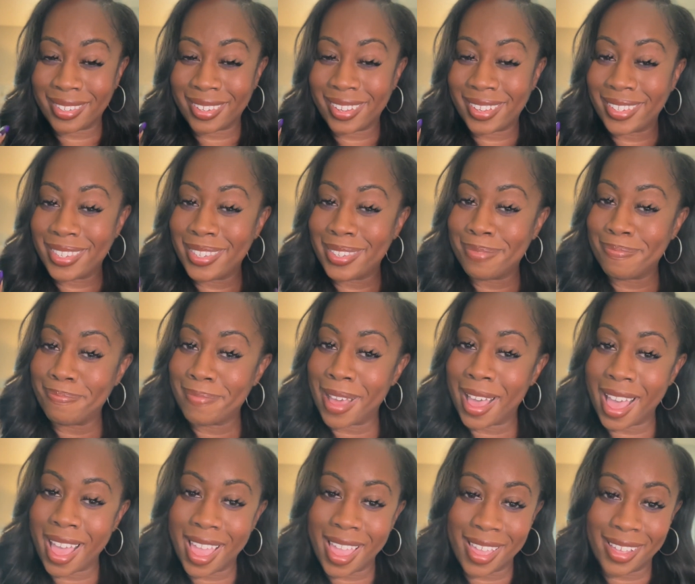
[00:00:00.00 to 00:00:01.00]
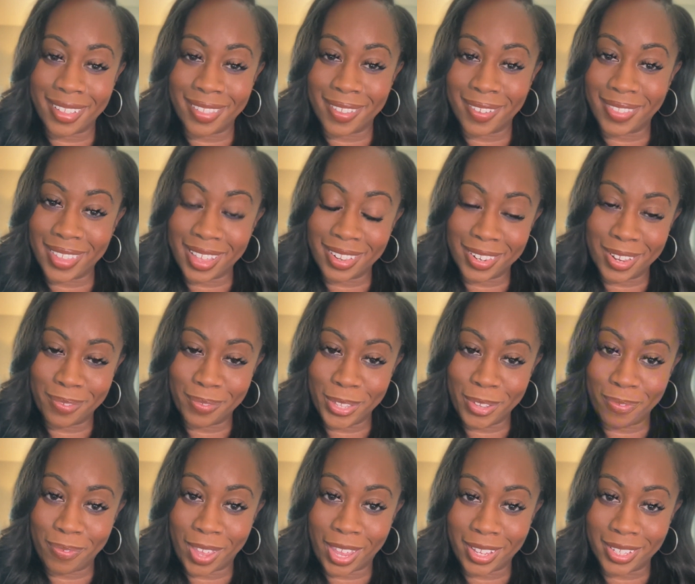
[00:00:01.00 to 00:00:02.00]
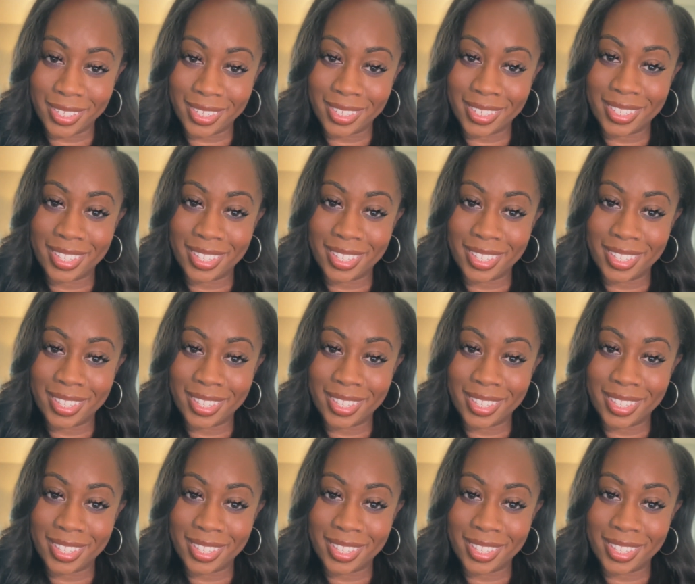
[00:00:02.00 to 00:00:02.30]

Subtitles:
a smile on that lovely face.